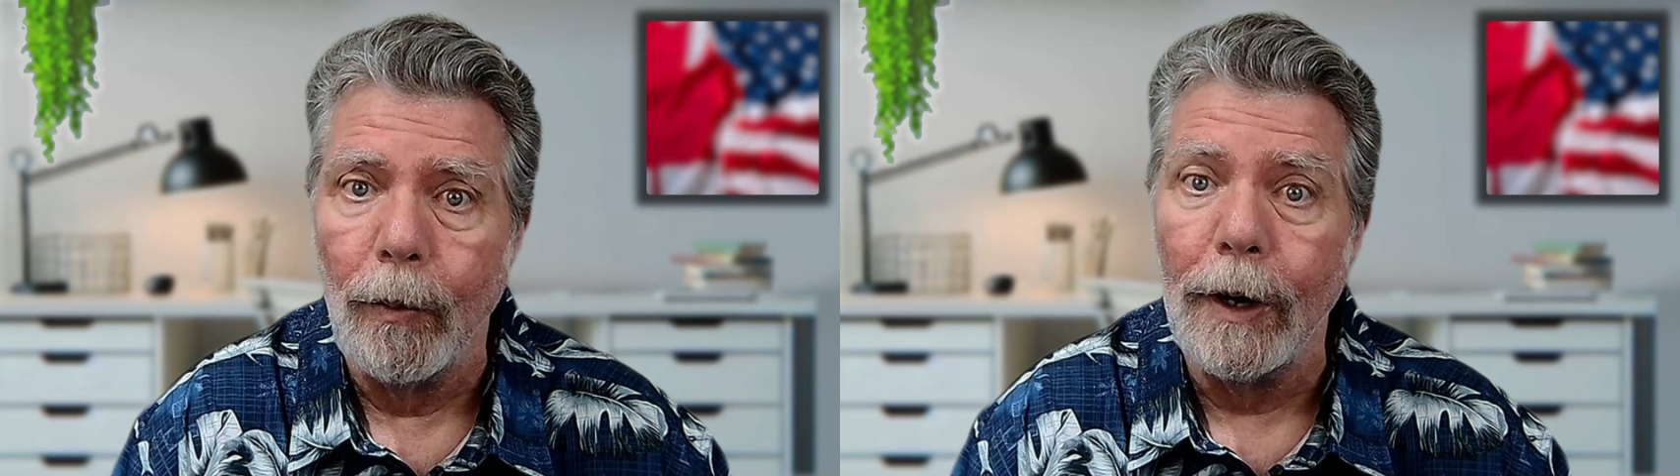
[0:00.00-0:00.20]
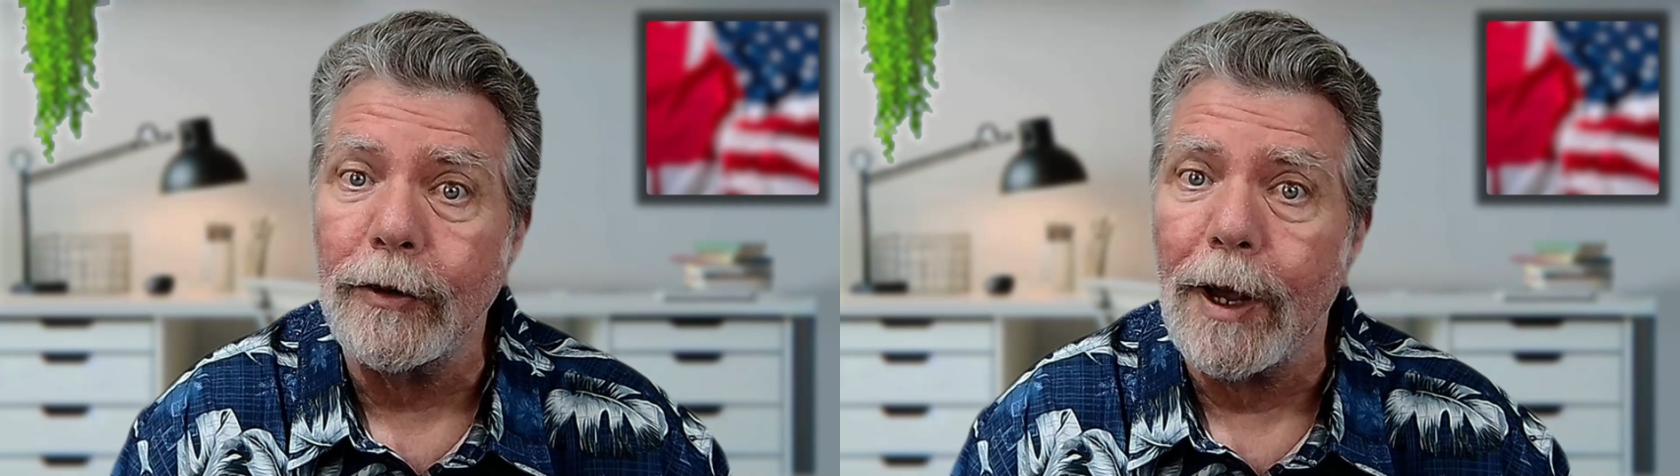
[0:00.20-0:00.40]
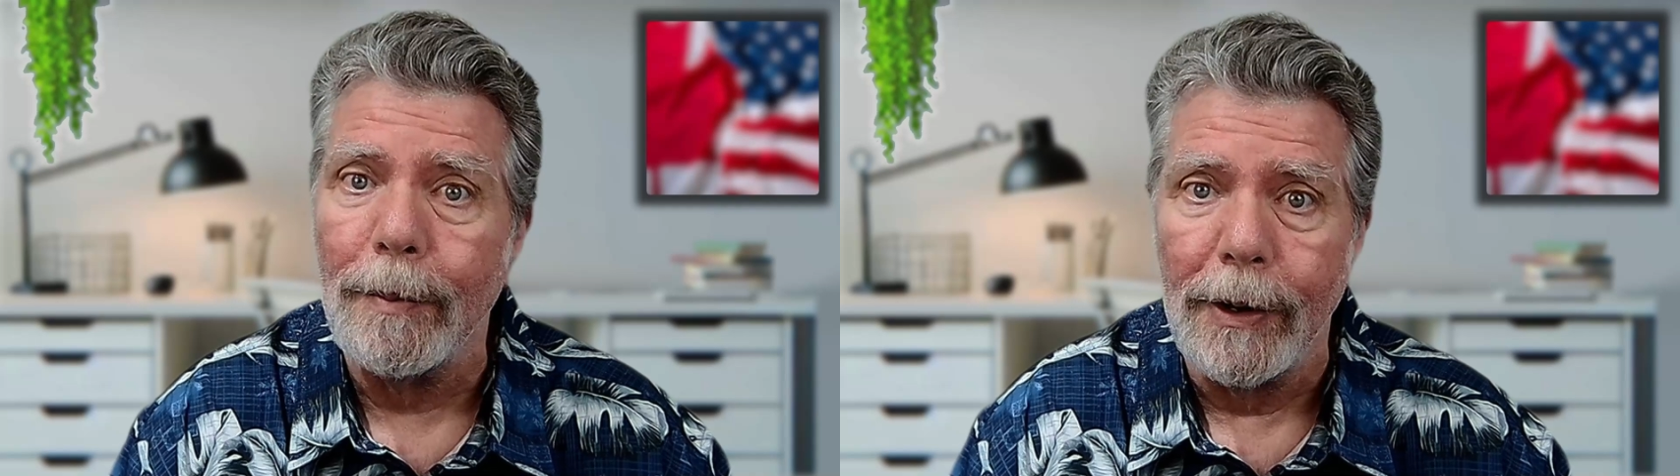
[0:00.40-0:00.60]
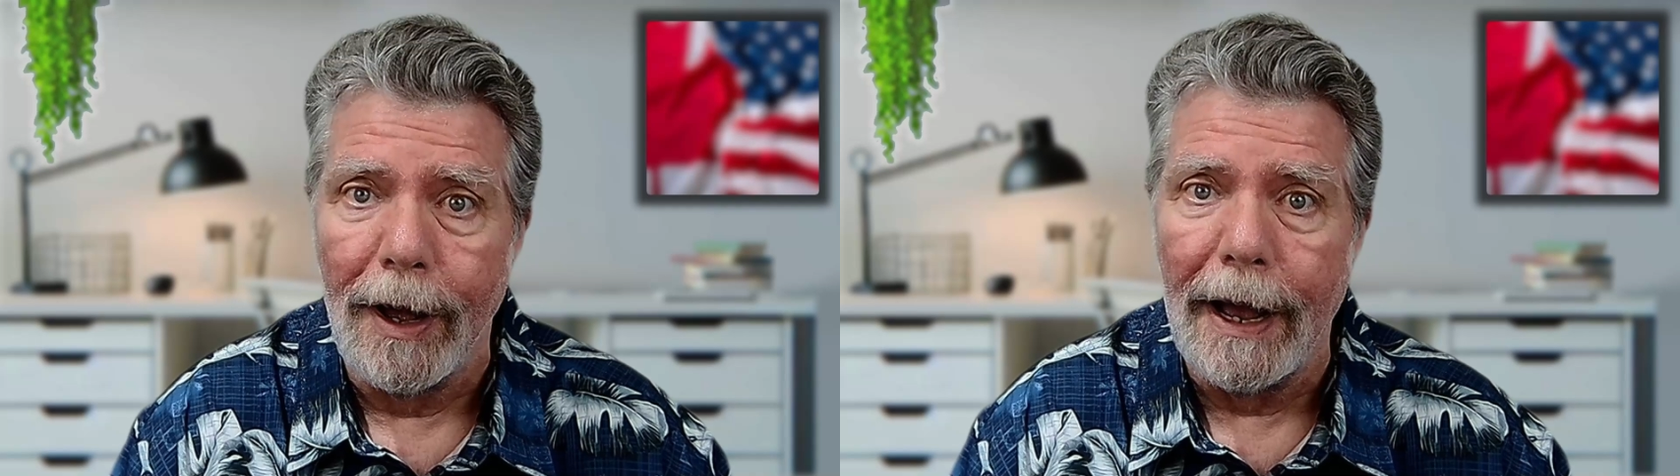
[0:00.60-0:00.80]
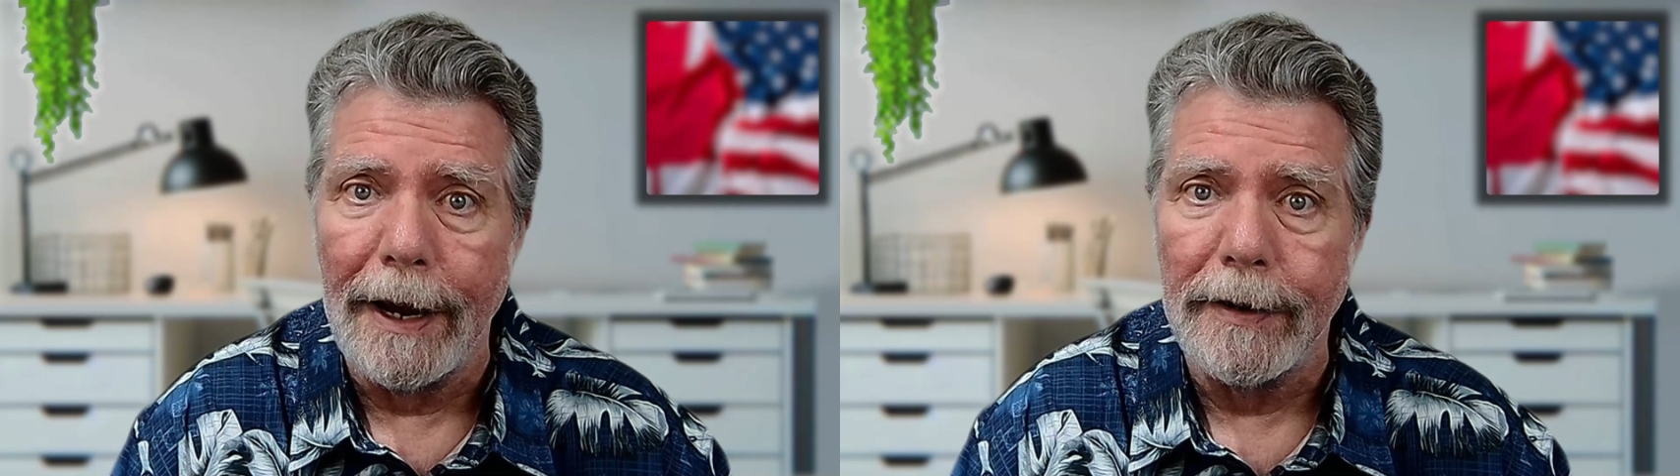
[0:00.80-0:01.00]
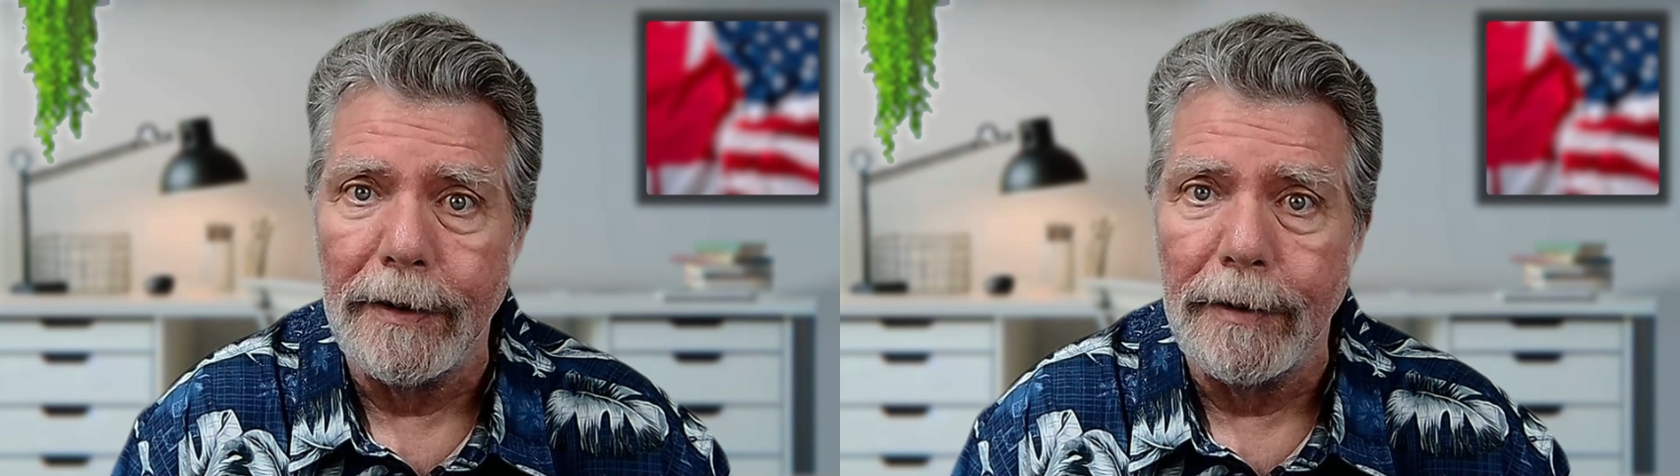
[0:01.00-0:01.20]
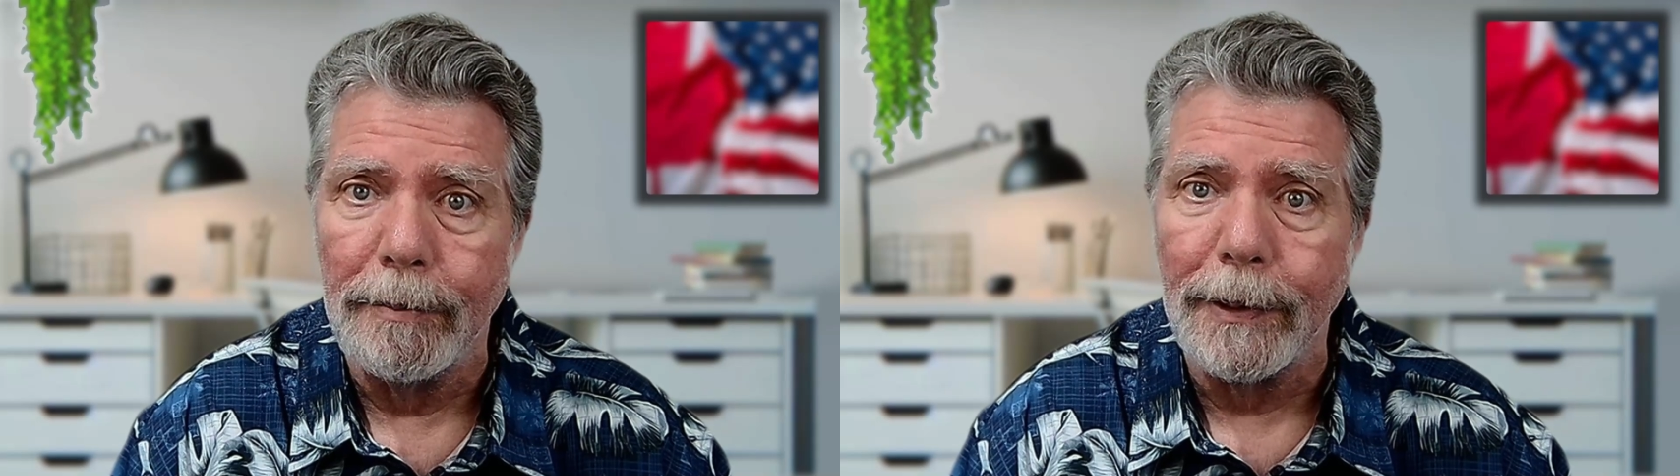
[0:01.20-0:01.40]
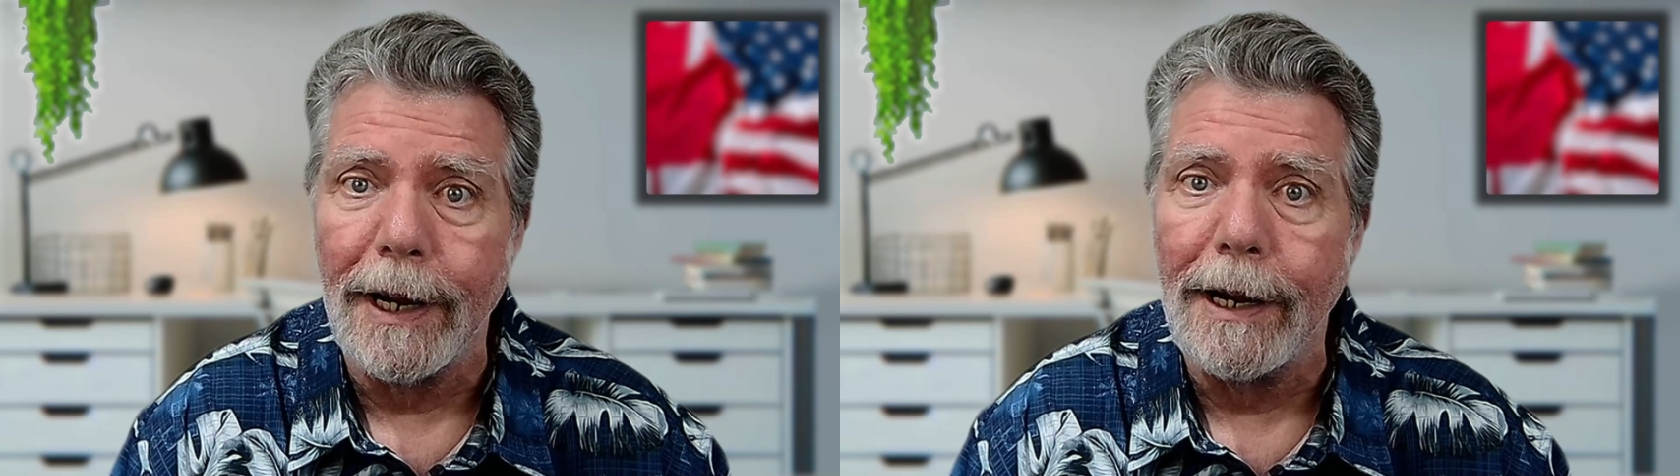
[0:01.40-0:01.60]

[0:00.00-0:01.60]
which I'm not, but